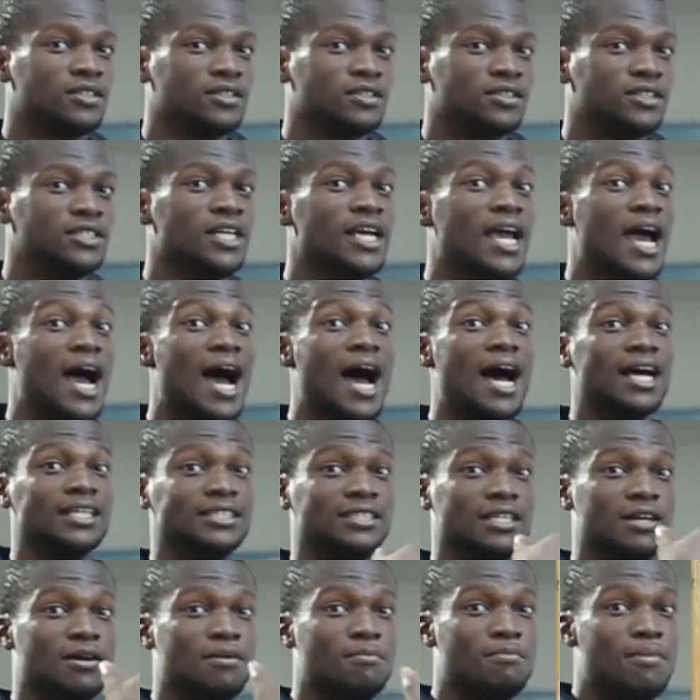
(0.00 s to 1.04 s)
She
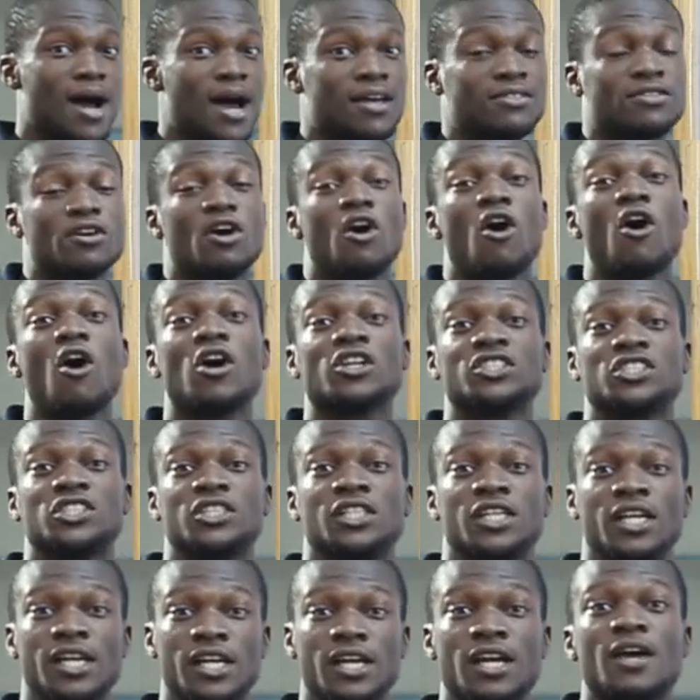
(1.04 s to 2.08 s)
has a bath or
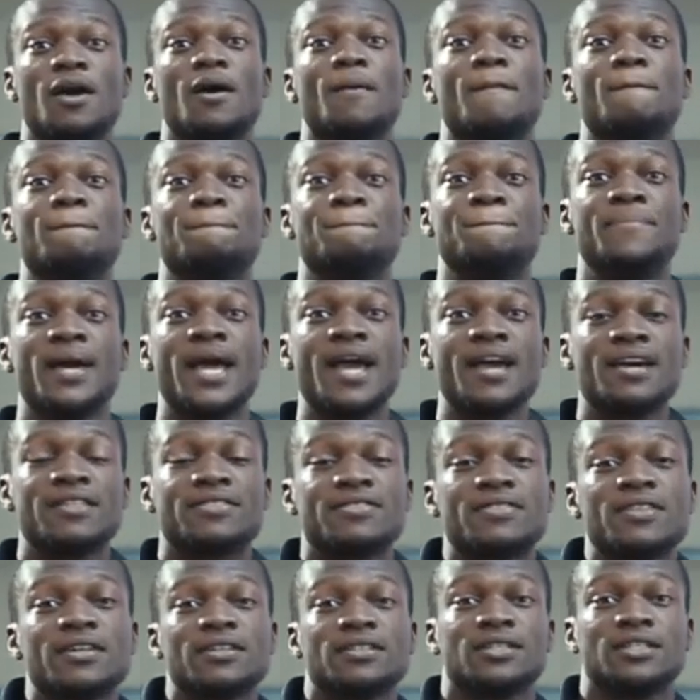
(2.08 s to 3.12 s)
she
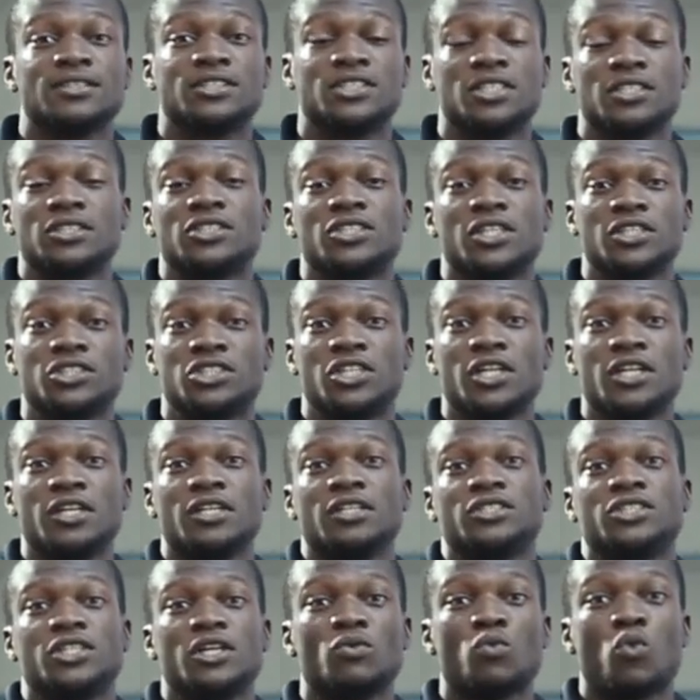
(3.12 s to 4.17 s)
bathes,
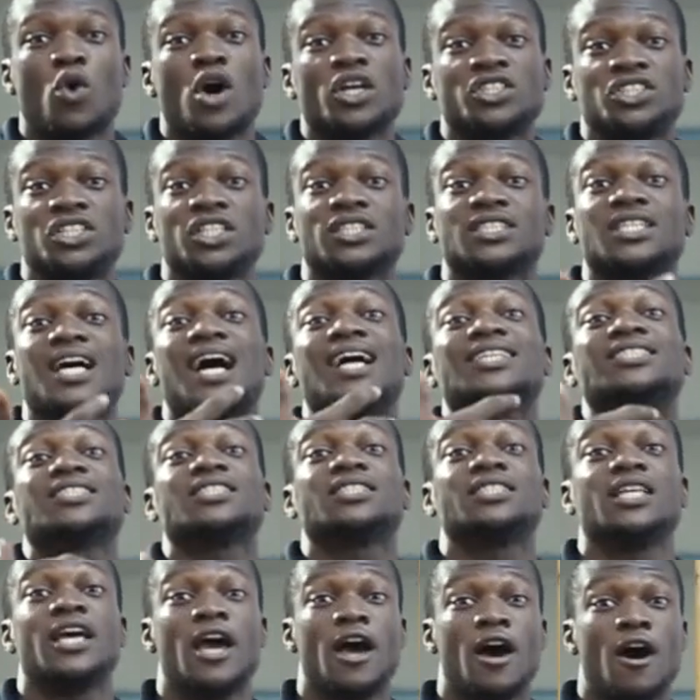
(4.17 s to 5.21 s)
she washes
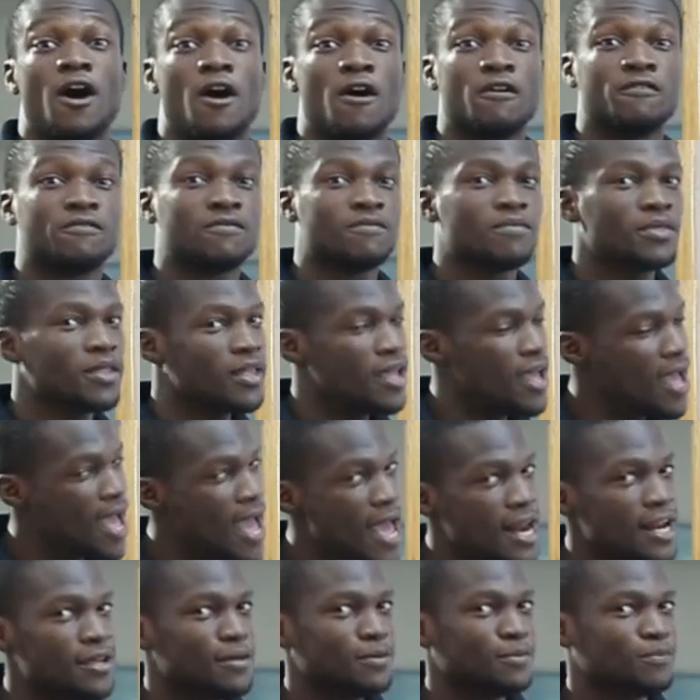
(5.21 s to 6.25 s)
herself
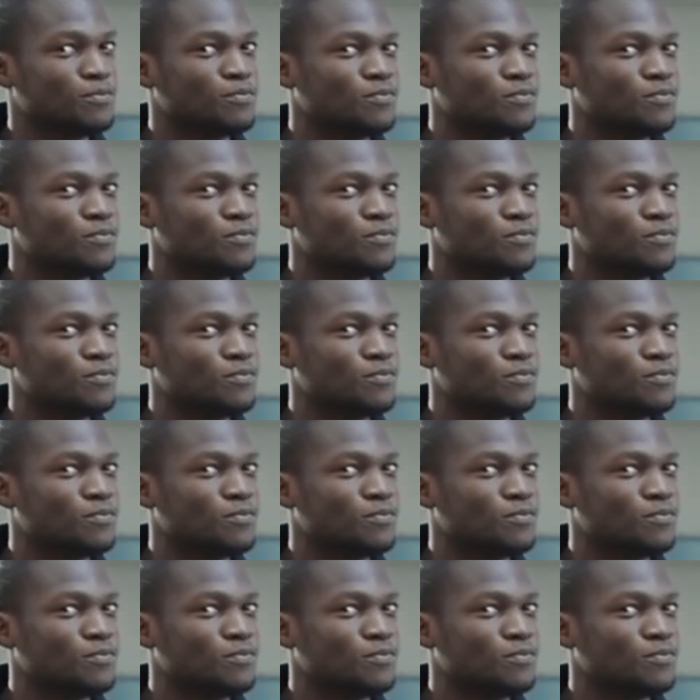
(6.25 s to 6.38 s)
early.